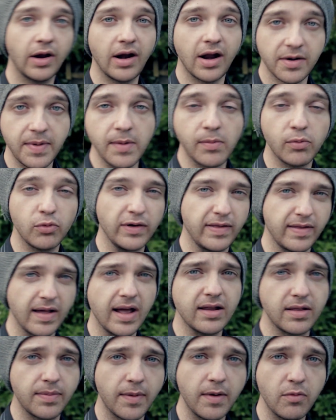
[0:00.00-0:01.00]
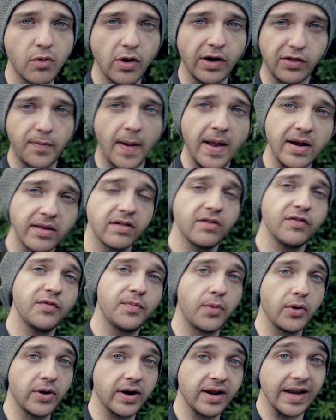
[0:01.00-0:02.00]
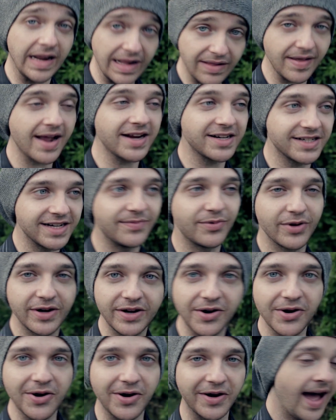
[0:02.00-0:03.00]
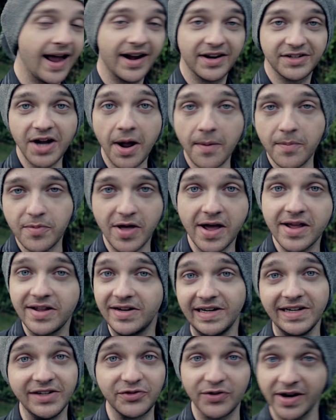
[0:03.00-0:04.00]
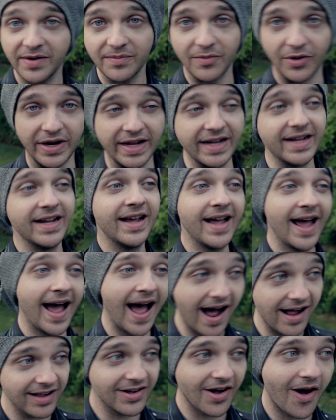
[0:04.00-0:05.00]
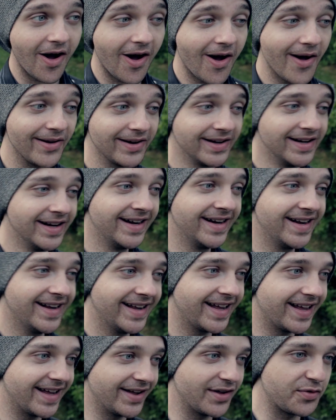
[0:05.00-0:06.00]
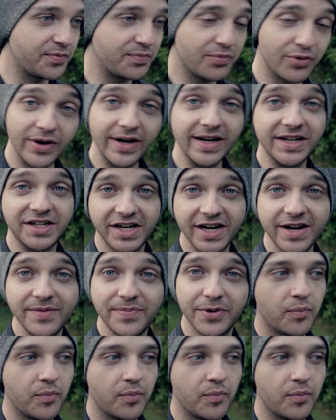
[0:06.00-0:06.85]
a lot of people would say it's a bit more expensive, but it is actually pretty good. And on top of that, you need drink money. Alcohol is pretty cheap,